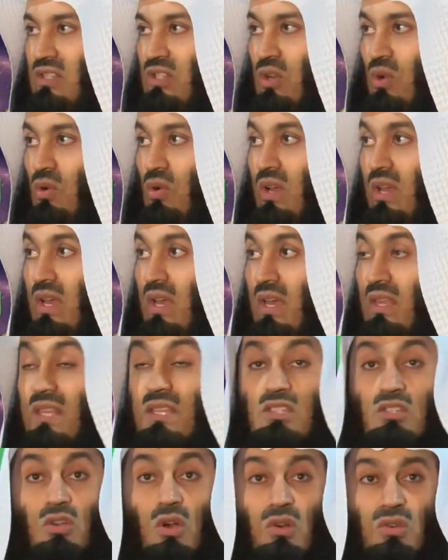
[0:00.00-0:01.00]
So
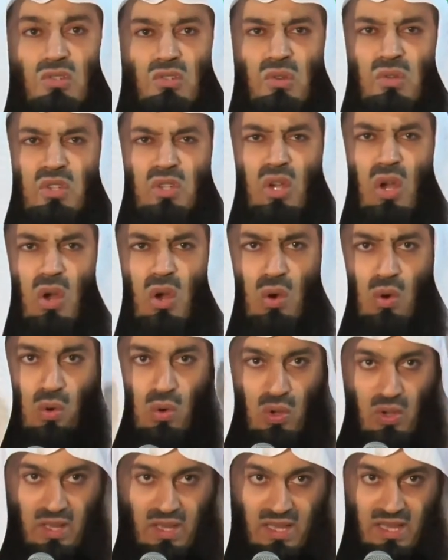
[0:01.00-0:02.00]
this goes to
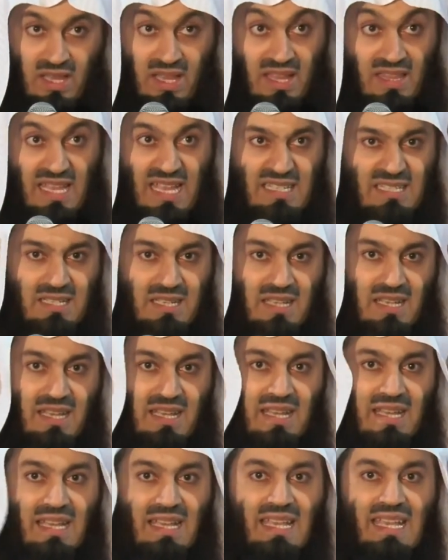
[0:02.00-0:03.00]
show that
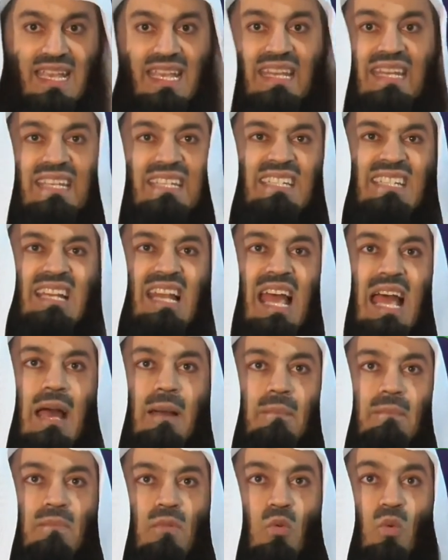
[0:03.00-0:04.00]
in
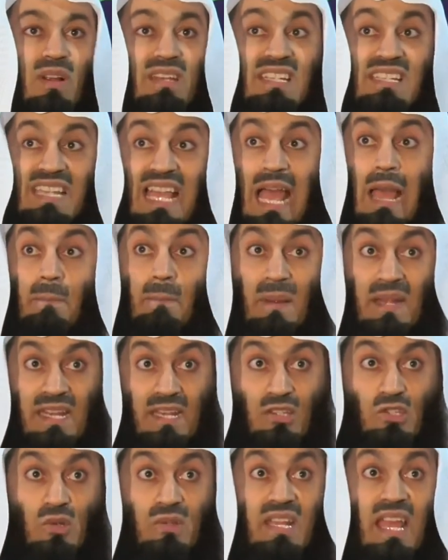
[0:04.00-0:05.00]
Islam, what is
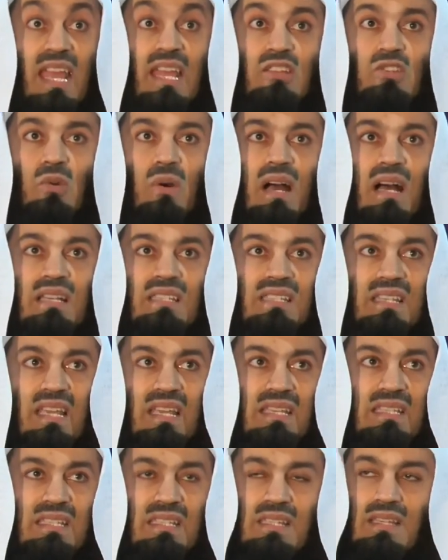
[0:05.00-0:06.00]
happening today to us
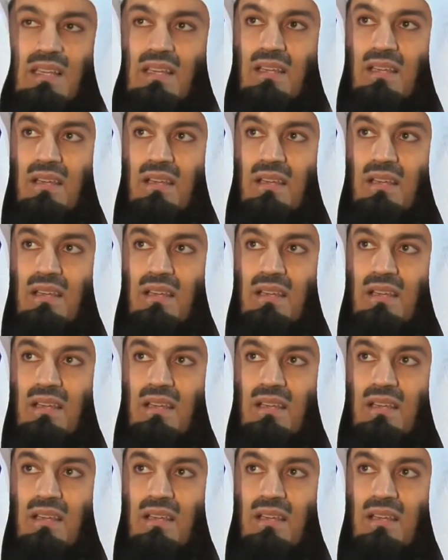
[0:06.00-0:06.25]
is